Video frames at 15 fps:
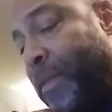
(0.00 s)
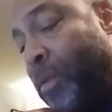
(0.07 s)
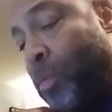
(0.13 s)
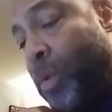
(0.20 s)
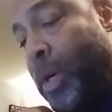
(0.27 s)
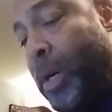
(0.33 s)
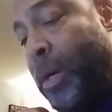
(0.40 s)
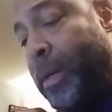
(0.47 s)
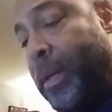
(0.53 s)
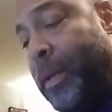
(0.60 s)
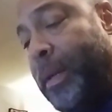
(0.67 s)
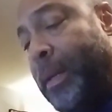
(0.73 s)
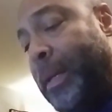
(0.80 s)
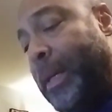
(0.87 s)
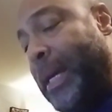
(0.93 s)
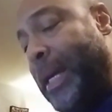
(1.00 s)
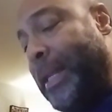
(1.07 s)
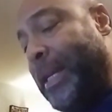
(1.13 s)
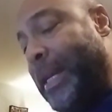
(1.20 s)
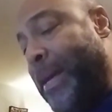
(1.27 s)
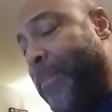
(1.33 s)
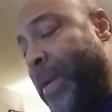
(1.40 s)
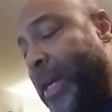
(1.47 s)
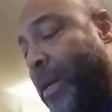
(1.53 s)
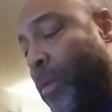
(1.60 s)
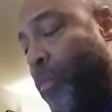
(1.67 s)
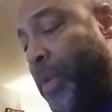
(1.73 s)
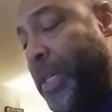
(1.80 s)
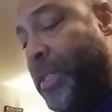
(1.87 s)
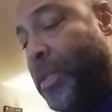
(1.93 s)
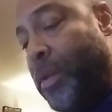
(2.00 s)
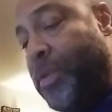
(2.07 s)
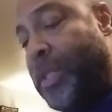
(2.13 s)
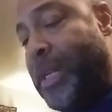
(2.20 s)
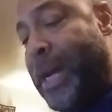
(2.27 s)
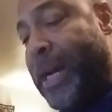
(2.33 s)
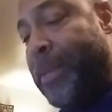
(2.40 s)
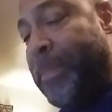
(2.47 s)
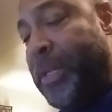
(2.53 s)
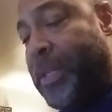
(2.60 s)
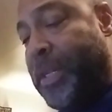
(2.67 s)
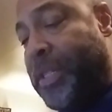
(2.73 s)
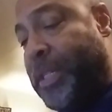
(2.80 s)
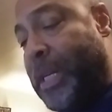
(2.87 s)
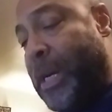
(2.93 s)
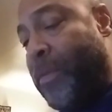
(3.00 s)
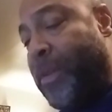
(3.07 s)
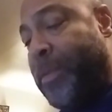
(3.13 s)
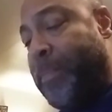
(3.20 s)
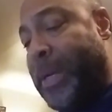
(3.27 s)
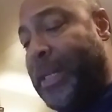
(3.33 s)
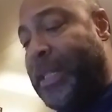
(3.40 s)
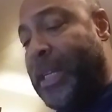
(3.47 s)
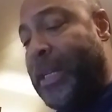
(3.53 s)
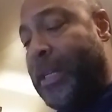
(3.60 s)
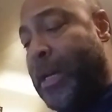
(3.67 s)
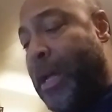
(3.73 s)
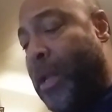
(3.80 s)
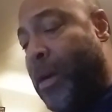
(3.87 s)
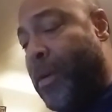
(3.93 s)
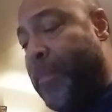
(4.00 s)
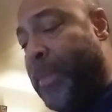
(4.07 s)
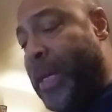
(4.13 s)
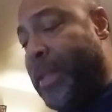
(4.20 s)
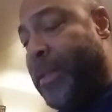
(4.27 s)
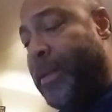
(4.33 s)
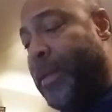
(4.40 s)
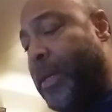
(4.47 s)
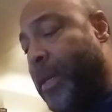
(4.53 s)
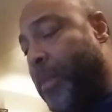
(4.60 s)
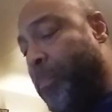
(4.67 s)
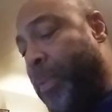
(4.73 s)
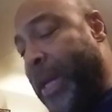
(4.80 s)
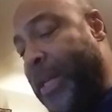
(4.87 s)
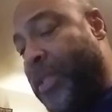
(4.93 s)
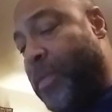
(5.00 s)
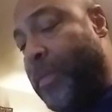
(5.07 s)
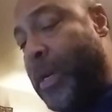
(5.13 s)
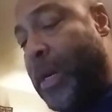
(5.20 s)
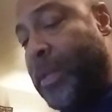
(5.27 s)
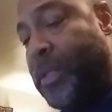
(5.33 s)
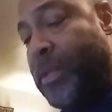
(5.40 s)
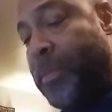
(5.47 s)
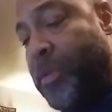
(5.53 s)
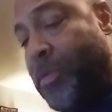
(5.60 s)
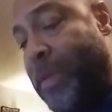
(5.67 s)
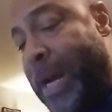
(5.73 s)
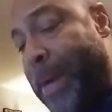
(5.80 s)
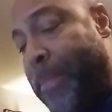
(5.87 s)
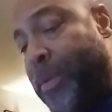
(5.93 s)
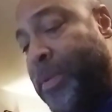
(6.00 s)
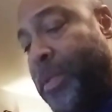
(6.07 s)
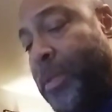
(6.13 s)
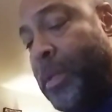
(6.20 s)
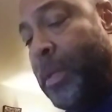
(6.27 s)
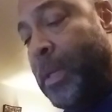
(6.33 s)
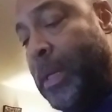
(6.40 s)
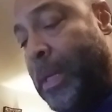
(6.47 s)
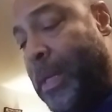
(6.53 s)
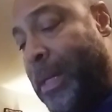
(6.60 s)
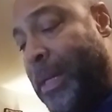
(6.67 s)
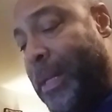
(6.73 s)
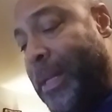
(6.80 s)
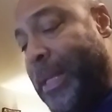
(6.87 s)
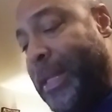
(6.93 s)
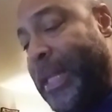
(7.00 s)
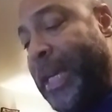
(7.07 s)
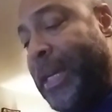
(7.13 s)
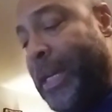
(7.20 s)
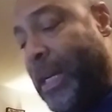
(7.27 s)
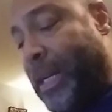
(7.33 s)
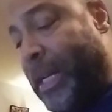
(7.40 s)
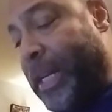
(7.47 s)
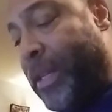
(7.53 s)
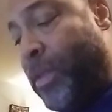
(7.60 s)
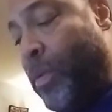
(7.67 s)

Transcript: the word and then I make a research document to share with my $10 a month Patreon subscribers that they can click